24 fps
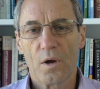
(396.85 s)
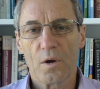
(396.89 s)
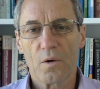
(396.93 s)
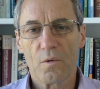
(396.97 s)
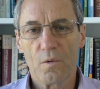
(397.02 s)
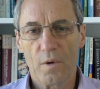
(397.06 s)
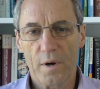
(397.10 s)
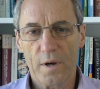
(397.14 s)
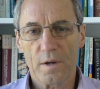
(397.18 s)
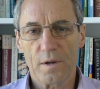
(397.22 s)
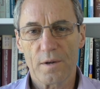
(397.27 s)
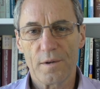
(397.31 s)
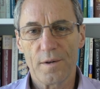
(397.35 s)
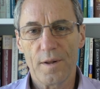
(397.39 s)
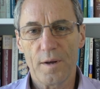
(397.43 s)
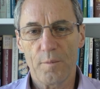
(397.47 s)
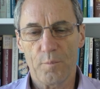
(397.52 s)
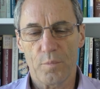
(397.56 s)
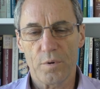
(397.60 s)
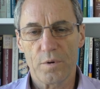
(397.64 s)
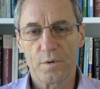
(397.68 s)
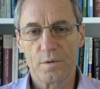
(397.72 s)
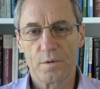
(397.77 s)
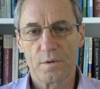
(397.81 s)
great
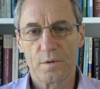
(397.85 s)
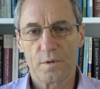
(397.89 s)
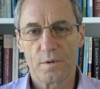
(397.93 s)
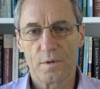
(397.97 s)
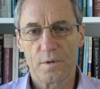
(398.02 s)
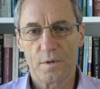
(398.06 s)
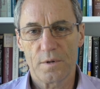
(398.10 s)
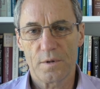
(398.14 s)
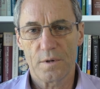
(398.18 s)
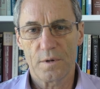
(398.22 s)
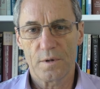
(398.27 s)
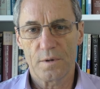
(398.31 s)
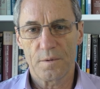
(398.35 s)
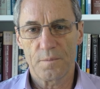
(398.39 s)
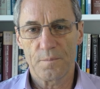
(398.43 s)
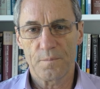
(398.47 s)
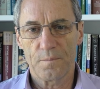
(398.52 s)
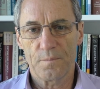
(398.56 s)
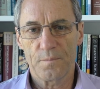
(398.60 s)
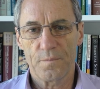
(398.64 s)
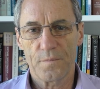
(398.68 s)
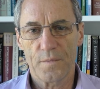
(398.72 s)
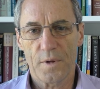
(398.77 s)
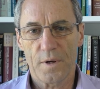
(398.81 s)
lump,
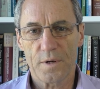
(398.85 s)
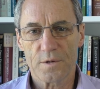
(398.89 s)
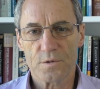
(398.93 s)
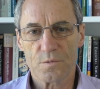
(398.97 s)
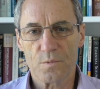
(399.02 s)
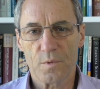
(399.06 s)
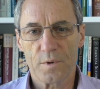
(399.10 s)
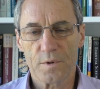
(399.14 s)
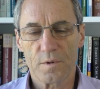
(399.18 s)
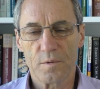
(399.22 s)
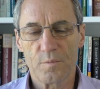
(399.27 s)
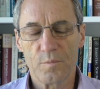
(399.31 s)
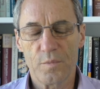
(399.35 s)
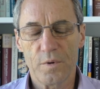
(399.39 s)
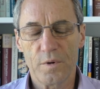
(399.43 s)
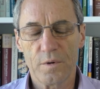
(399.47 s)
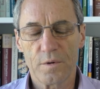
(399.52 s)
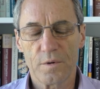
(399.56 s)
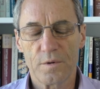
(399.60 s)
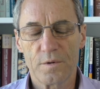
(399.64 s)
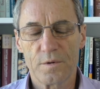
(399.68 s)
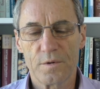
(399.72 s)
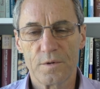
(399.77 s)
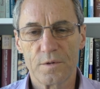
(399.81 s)
as one
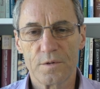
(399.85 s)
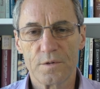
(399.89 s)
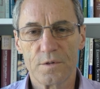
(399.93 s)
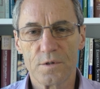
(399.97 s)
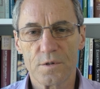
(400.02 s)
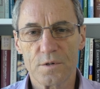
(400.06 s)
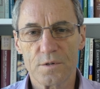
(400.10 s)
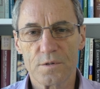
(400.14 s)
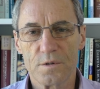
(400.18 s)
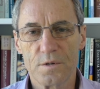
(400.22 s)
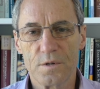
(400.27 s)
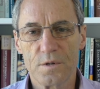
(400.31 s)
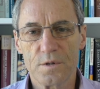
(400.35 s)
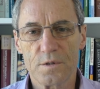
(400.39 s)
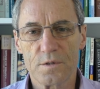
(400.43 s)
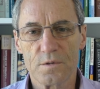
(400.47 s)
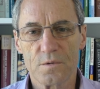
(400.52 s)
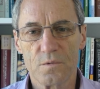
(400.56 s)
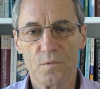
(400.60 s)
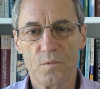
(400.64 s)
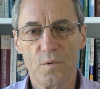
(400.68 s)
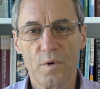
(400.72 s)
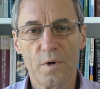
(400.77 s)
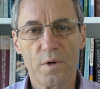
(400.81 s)
component, just
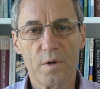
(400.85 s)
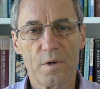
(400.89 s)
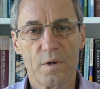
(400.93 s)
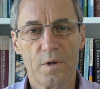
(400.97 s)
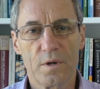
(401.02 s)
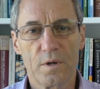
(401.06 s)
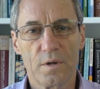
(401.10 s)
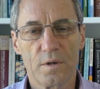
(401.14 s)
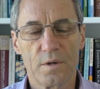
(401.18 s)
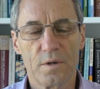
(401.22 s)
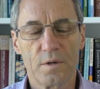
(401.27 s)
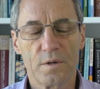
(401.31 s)
isn't working.